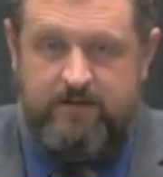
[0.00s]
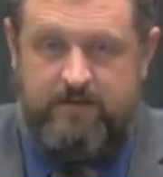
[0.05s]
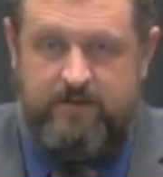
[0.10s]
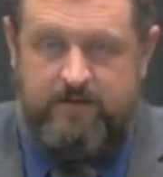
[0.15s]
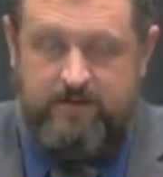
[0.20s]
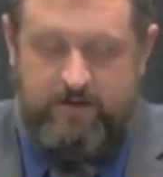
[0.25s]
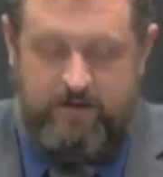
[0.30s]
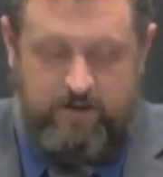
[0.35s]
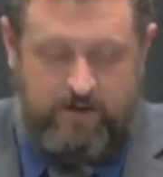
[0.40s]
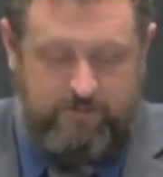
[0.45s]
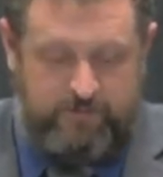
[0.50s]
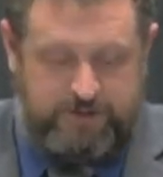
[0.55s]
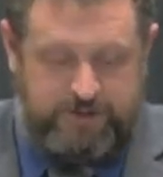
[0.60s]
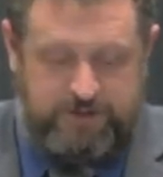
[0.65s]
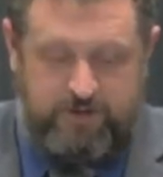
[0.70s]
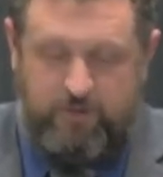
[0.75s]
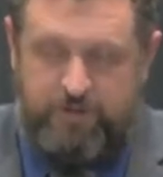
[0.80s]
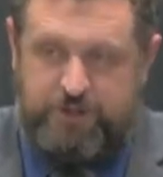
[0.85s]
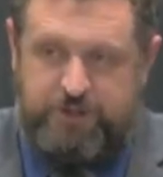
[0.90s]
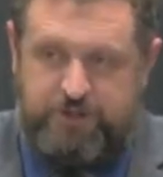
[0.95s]
You know, and we,
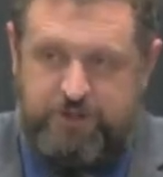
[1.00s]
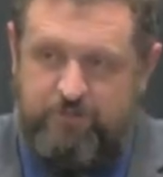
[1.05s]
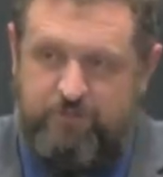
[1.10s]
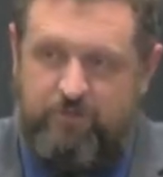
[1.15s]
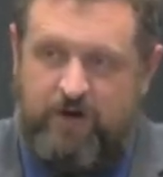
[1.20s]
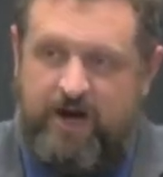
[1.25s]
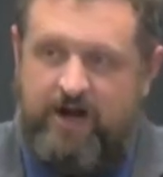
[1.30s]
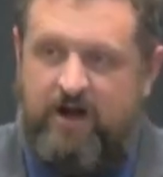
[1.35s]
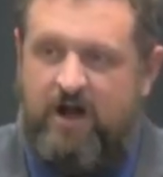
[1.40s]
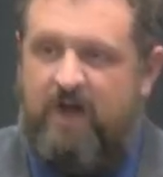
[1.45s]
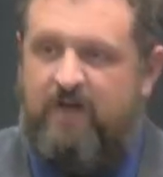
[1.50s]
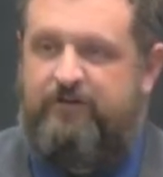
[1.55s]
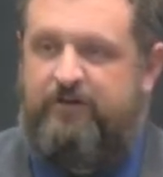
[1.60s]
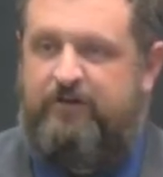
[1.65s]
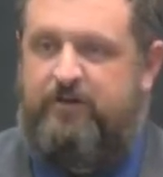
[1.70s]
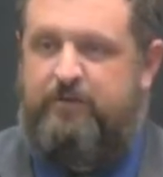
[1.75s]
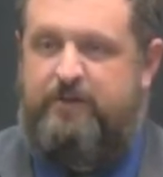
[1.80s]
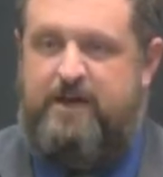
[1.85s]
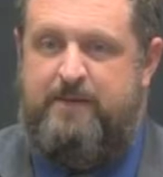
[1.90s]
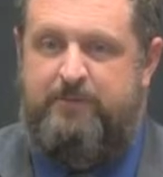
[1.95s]
so we shouldn't write off
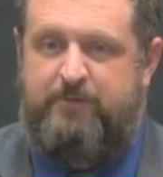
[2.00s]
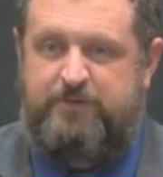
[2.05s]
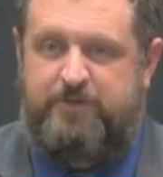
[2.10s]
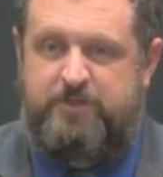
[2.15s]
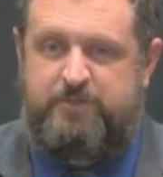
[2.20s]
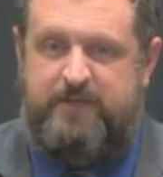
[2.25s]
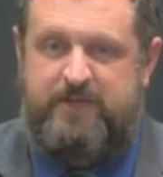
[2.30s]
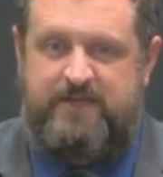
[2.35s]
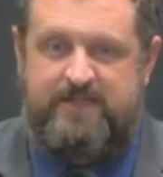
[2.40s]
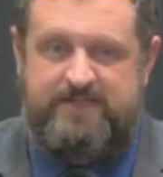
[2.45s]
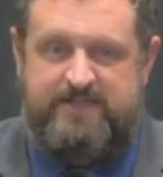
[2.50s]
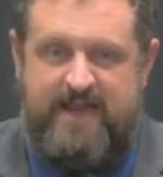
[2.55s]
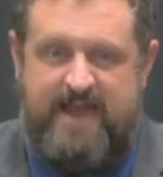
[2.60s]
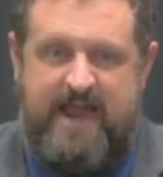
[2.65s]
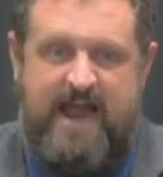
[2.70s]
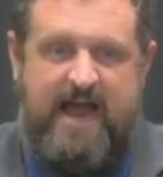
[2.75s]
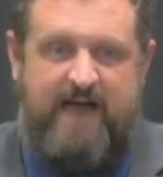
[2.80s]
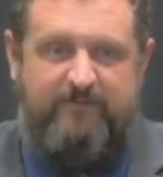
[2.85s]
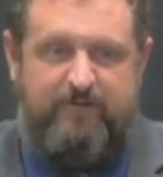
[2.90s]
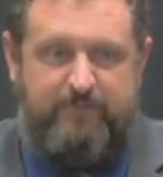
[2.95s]
other people just because they
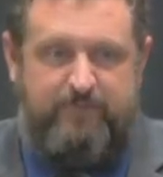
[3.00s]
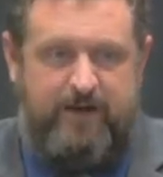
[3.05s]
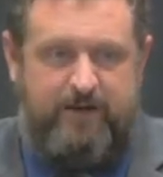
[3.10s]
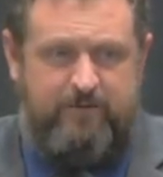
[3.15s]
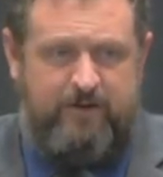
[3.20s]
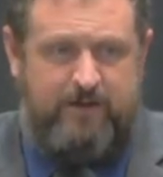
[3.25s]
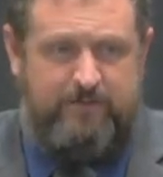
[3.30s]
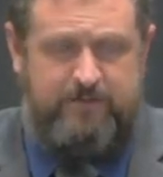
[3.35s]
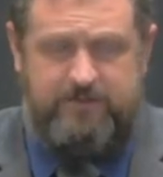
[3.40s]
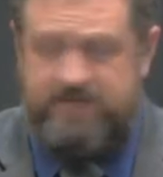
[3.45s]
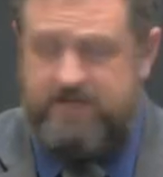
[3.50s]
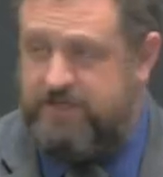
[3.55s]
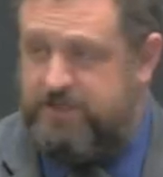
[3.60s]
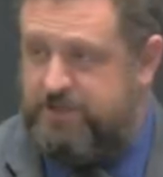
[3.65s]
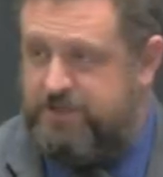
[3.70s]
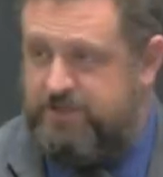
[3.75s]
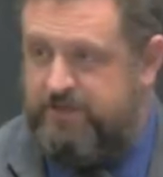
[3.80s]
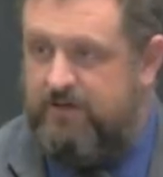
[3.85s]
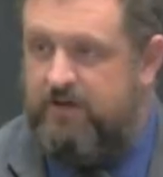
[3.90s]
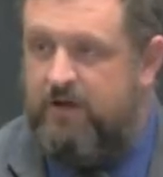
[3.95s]
have a bad
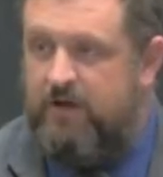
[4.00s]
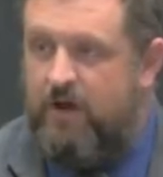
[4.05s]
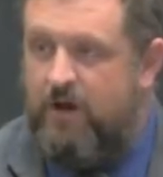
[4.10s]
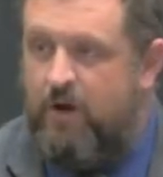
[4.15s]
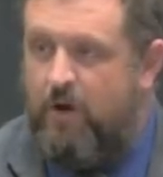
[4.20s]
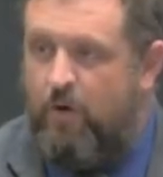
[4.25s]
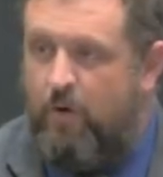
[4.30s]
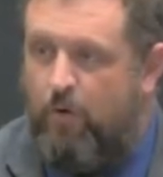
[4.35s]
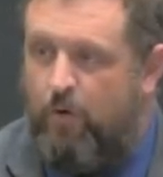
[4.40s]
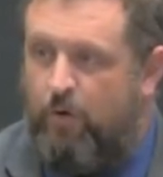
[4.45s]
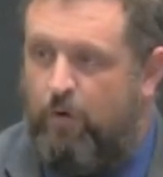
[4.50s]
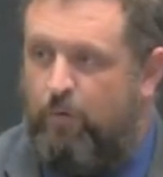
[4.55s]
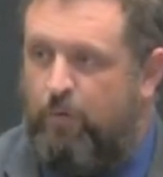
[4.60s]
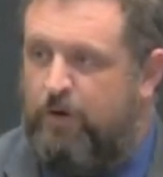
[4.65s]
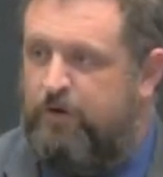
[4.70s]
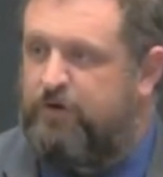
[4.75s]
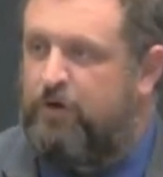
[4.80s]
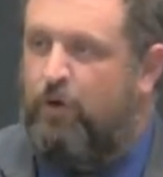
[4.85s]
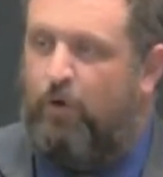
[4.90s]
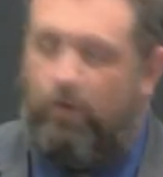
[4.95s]
reputation or
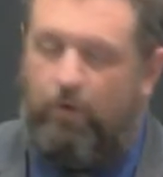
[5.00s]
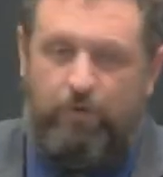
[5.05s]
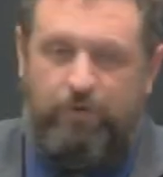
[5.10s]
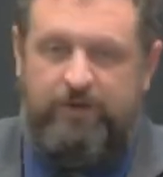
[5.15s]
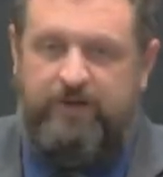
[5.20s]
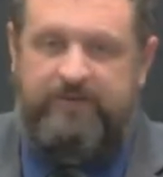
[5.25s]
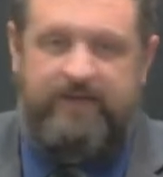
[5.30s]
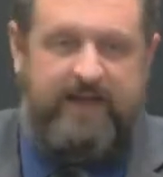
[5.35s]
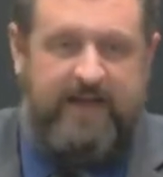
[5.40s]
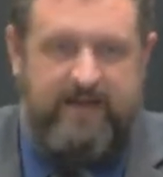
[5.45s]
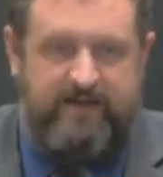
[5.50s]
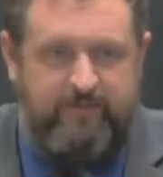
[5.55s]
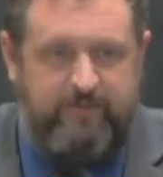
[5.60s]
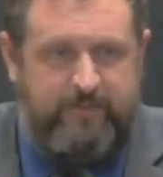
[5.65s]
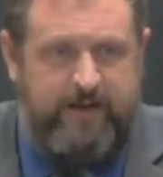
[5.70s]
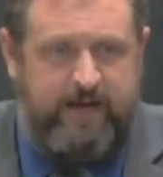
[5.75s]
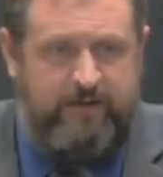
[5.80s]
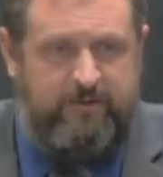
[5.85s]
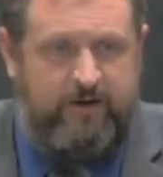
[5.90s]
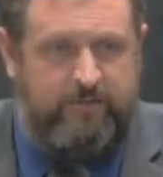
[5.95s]
we're told that they have a
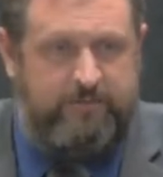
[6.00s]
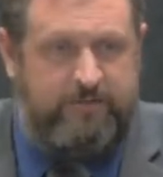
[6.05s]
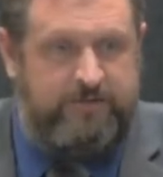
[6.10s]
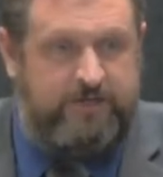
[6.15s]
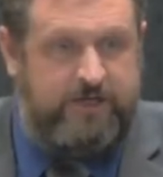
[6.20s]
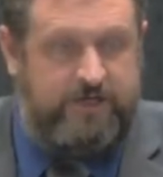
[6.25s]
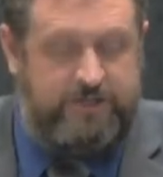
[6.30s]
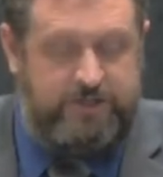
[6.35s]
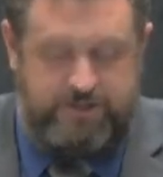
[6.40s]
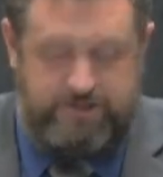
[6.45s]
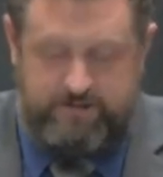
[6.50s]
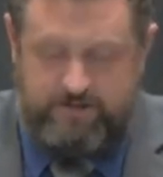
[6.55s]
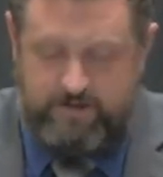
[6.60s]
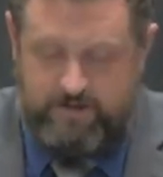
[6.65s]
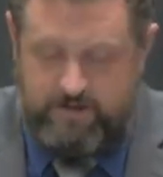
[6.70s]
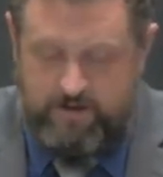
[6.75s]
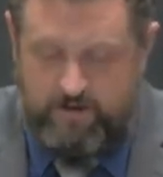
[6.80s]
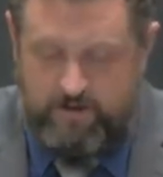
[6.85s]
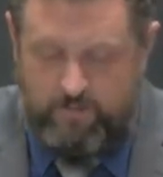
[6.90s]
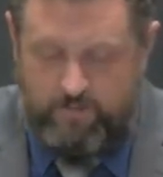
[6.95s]
bad reputation,
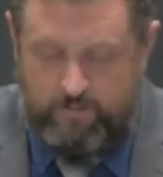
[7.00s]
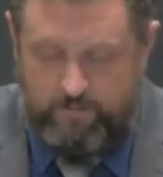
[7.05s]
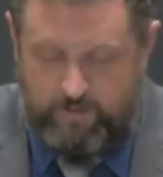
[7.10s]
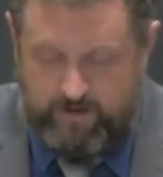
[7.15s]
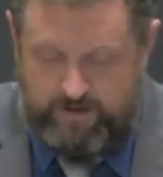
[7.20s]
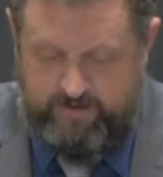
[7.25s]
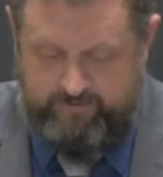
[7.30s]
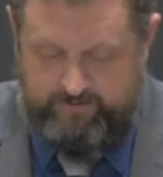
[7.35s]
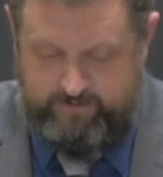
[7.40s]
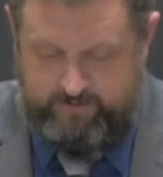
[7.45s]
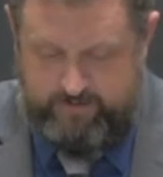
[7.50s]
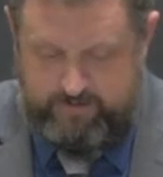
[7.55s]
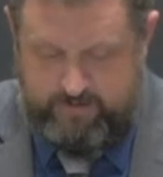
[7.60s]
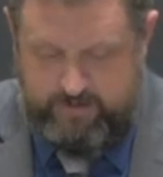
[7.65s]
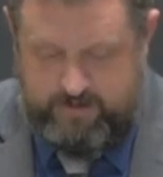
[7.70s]
whatever.